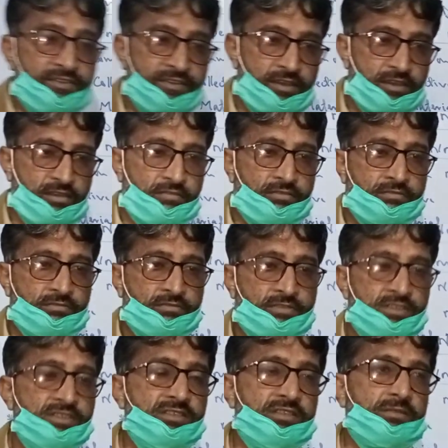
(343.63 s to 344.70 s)
noun.
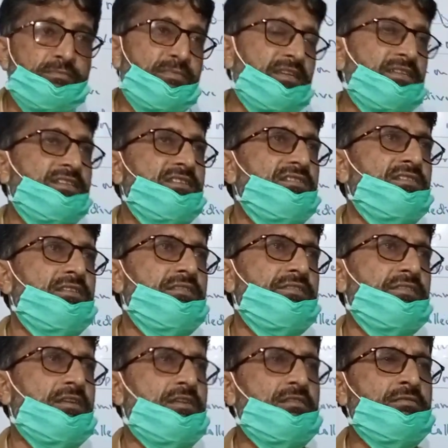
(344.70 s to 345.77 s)
Here material
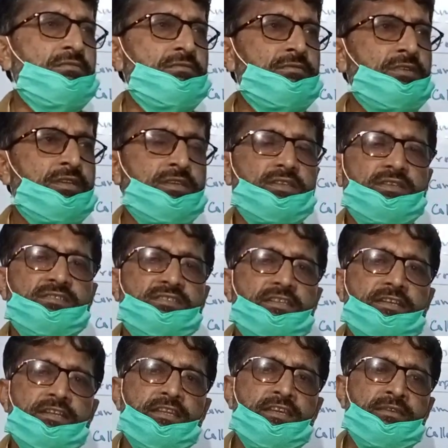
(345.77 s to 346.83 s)
noun is a
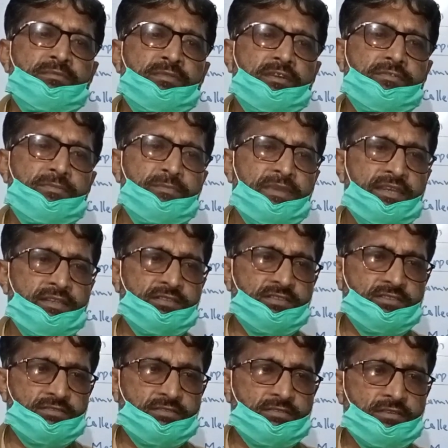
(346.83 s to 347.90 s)
name of
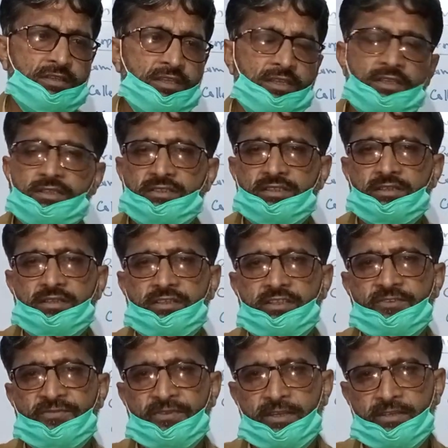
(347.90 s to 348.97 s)
matter. There are
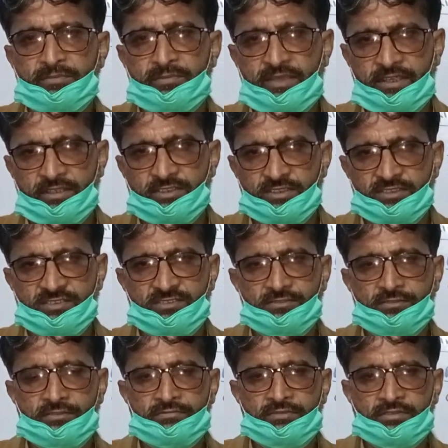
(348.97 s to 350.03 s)
different matters in
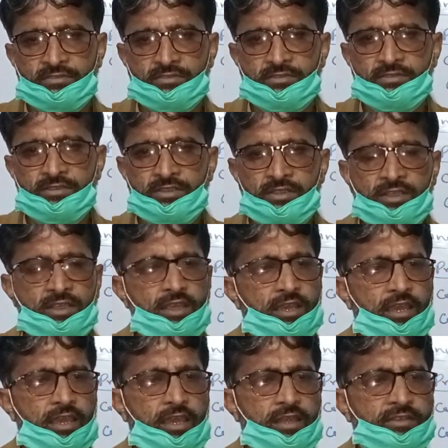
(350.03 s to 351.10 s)
the world,
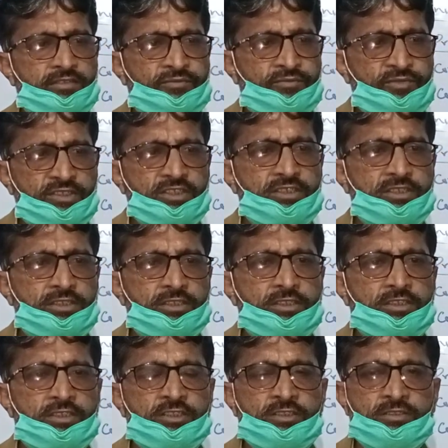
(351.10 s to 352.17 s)
and we